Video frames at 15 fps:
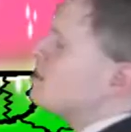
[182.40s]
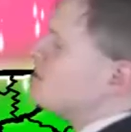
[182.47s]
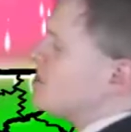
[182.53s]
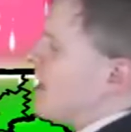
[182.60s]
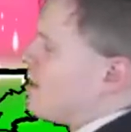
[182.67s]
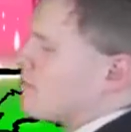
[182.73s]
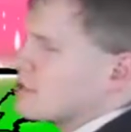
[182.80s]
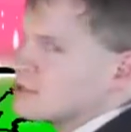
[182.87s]

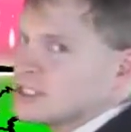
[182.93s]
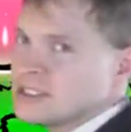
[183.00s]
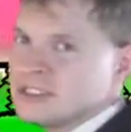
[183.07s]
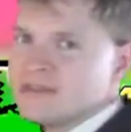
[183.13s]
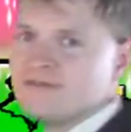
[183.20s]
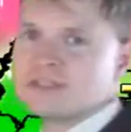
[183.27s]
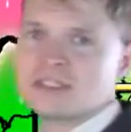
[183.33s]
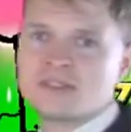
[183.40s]
showers
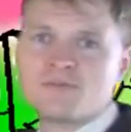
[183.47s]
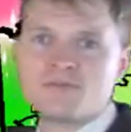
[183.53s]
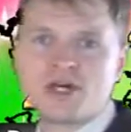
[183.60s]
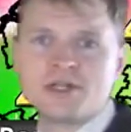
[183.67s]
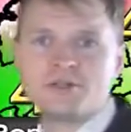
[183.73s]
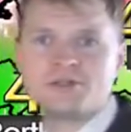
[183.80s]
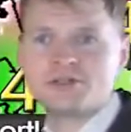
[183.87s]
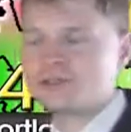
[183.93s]
and even some
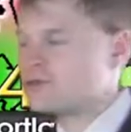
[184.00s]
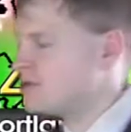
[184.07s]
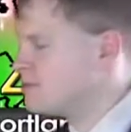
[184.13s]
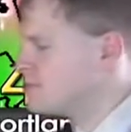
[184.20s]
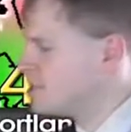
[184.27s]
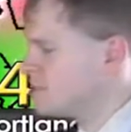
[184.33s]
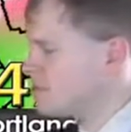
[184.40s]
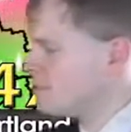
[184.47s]

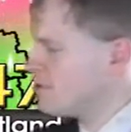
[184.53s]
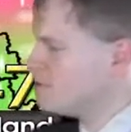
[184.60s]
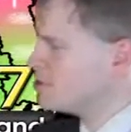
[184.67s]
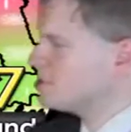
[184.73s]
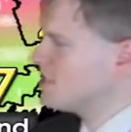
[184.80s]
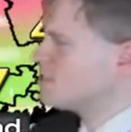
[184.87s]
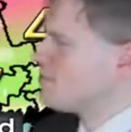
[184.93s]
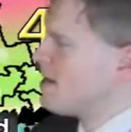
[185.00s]
thunderstorms here, lower
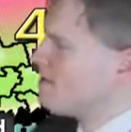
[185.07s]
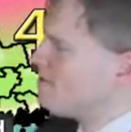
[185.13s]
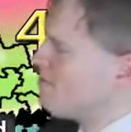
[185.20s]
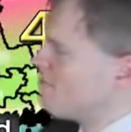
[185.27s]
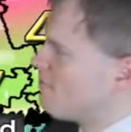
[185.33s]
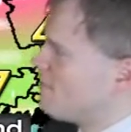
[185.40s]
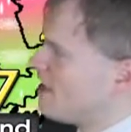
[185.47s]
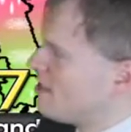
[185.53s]
Susquehanna
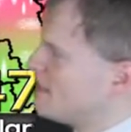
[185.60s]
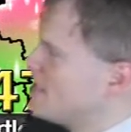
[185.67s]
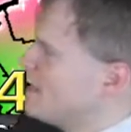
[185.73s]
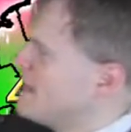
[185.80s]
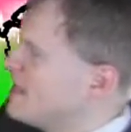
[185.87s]
River Valley.